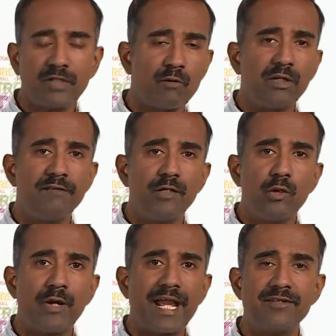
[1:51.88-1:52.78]
Well, if you
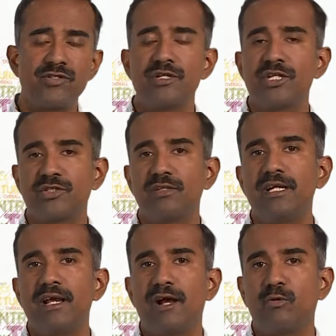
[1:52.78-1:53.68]
look at
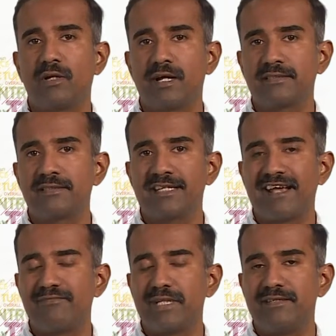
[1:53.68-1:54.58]
traditionally how classes
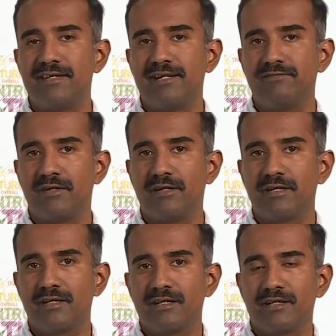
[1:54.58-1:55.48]
have been delivered,
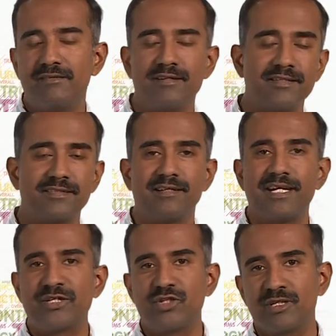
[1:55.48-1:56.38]
there is a
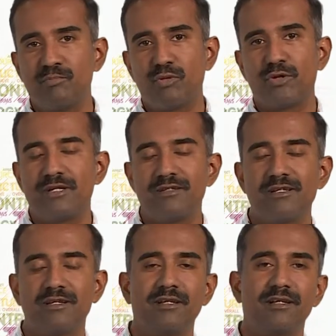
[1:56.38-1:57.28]
lecture component.
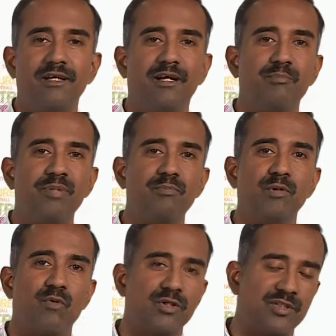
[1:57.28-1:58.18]
People
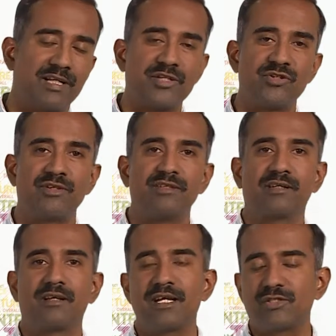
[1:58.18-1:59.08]
watch the lecture in the
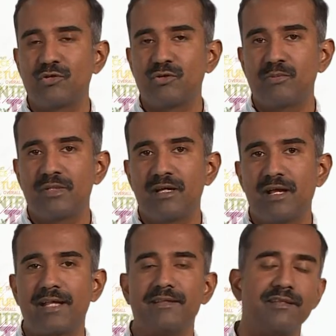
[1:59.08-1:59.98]
classroom
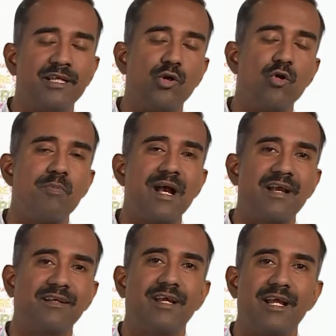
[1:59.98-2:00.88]
and then they go
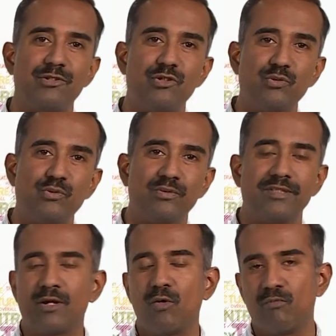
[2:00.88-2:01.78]
back and do
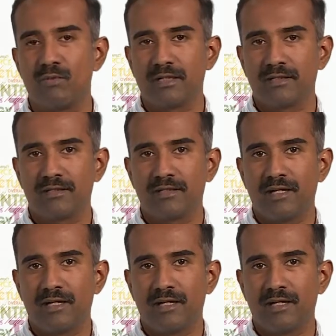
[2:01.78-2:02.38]
their homework.